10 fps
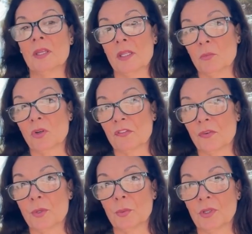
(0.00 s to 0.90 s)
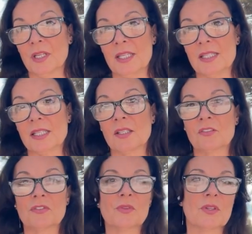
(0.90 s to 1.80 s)
the more affordable it is, and
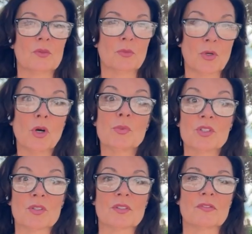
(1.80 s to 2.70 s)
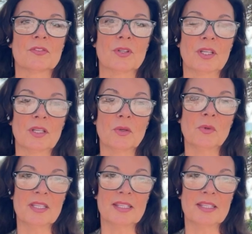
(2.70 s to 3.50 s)
therefore there are more options for a quick